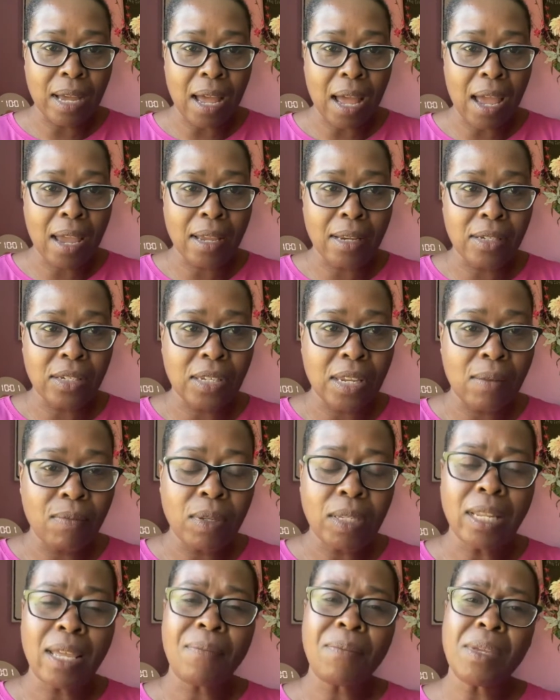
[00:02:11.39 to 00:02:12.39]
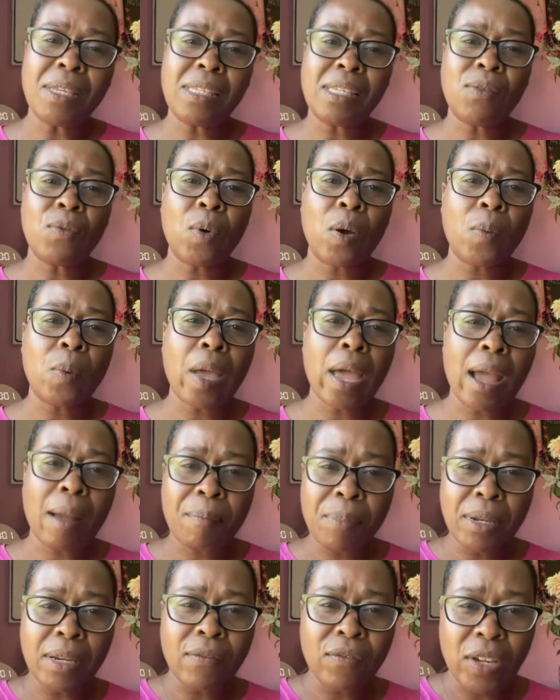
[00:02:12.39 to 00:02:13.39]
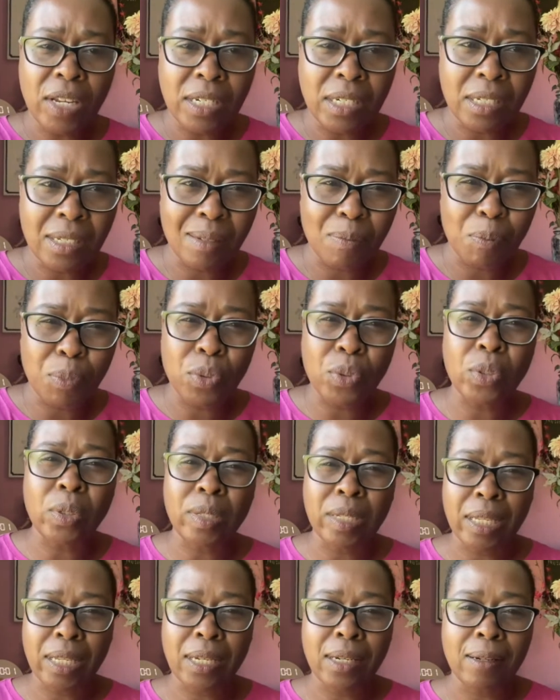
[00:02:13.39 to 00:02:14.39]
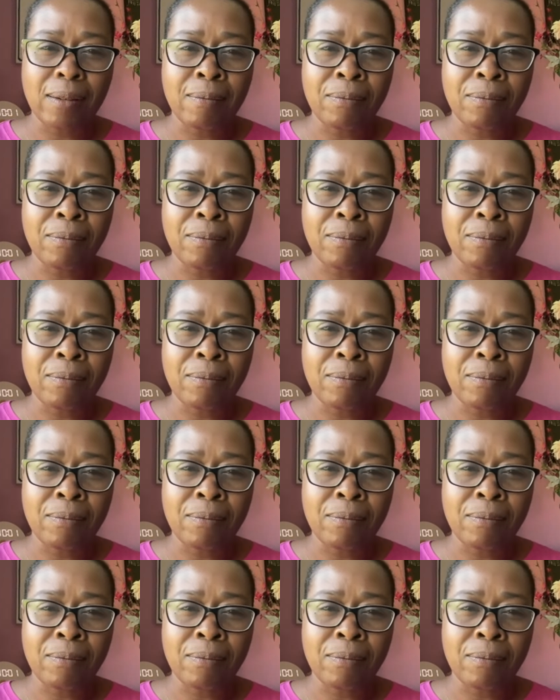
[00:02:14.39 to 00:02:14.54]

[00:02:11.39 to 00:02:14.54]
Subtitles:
I said, well, let me see what would happen if I just pull it.